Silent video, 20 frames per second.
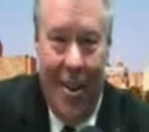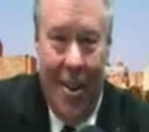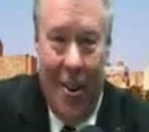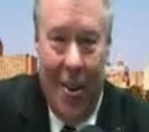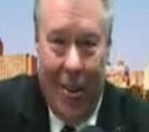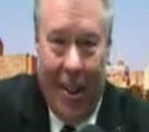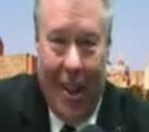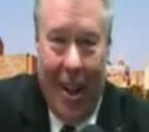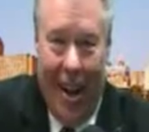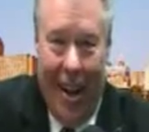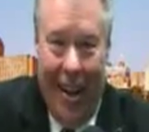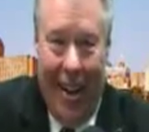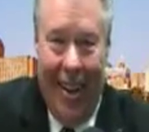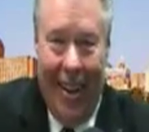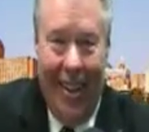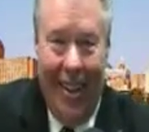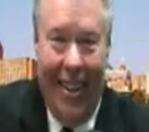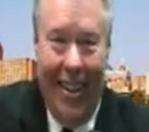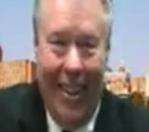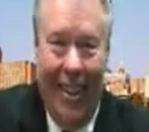Okay?
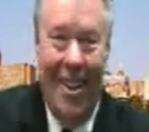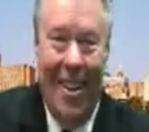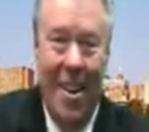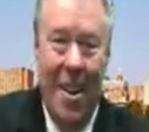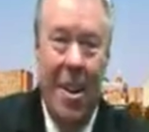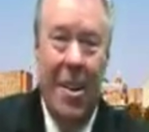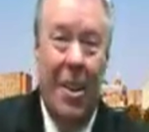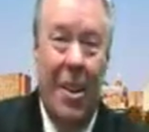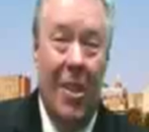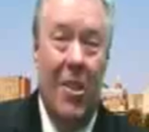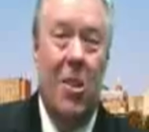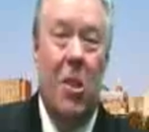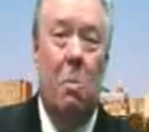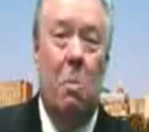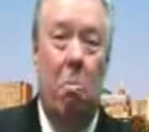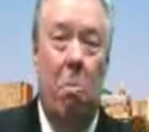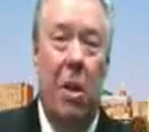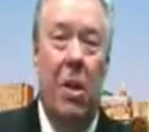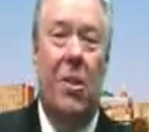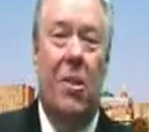This is
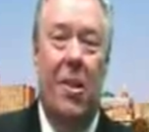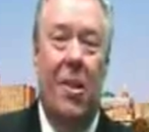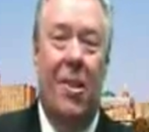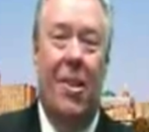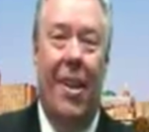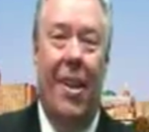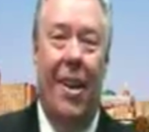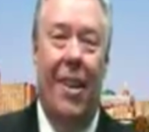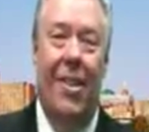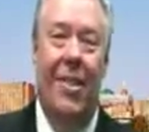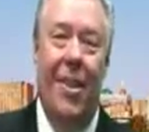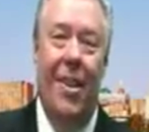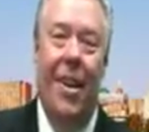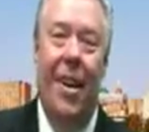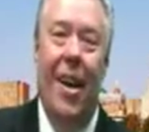business, kids,